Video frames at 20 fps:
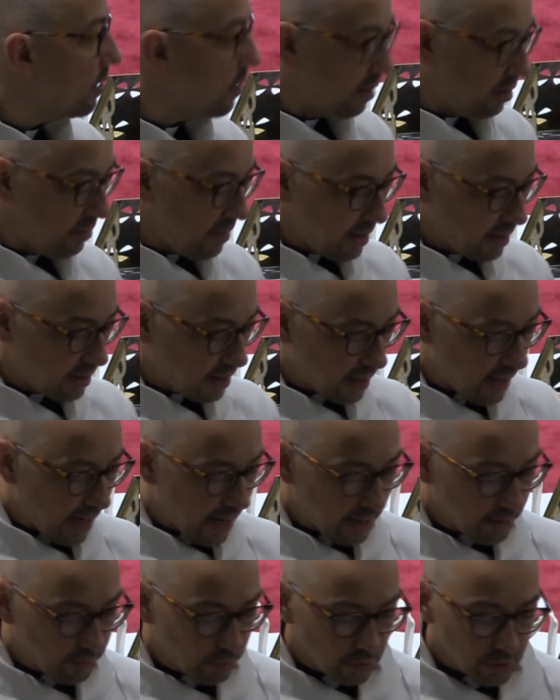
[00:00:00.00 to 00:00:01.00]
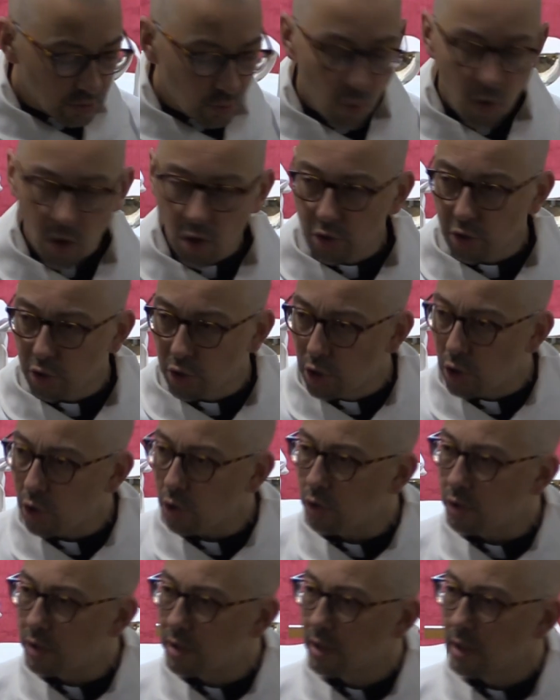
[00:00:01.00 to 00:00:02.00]
and domestic animals. What
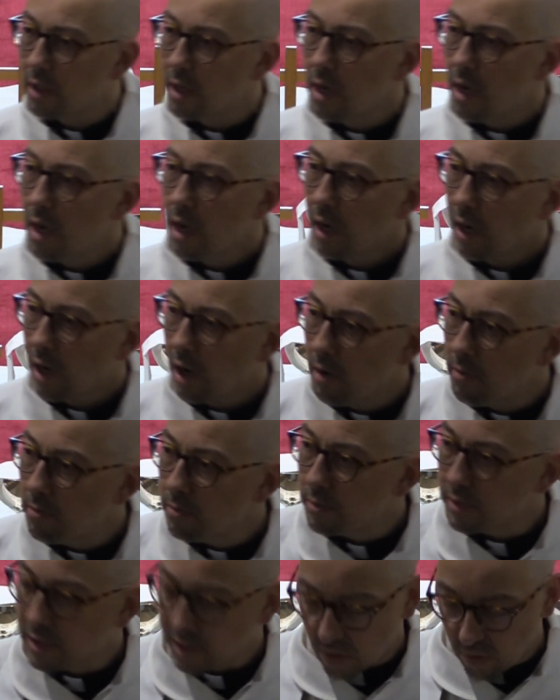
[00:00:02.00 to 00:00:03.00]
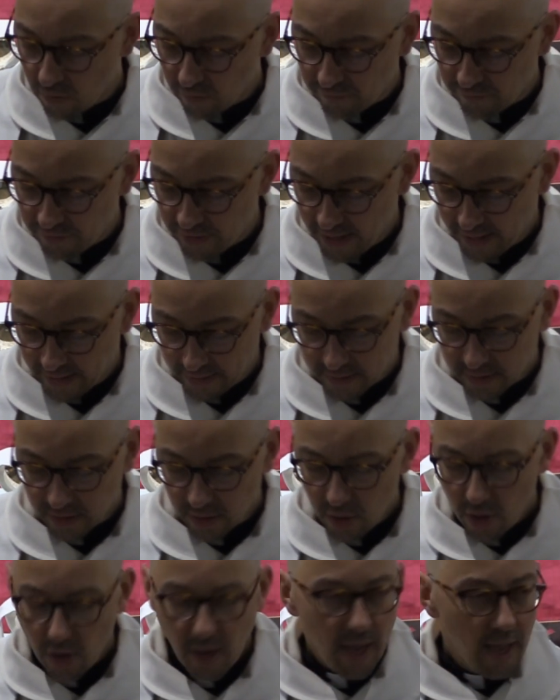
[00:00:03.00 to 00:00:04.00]
good comes of that?
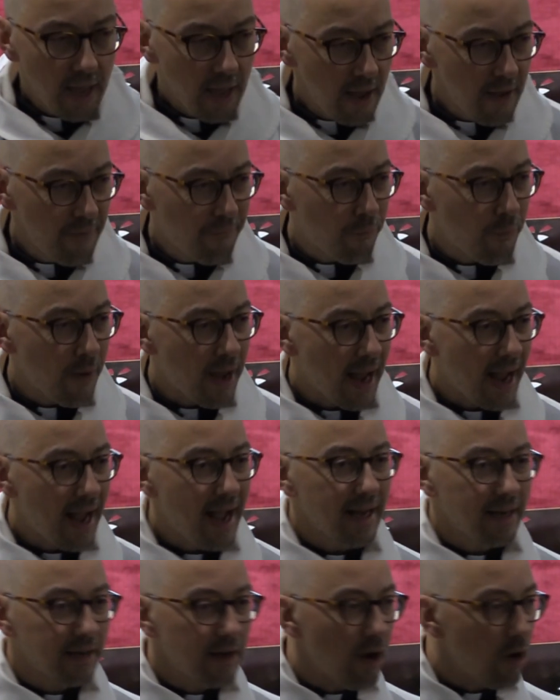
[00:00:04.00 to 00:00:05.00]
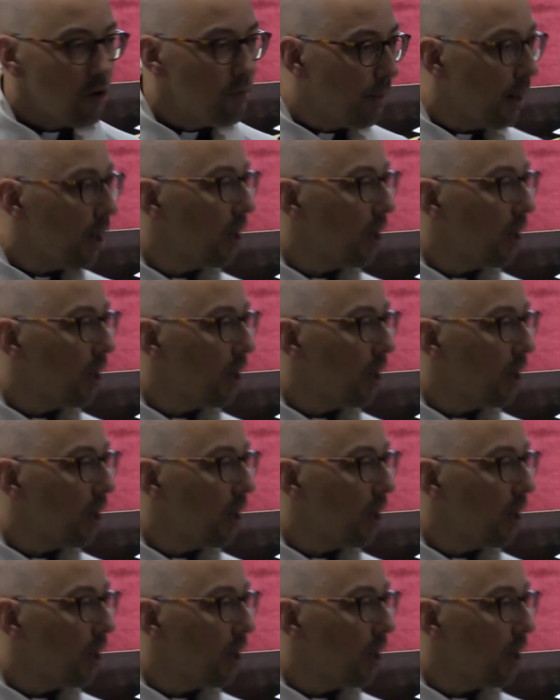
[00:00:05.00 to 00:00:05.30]
If we had no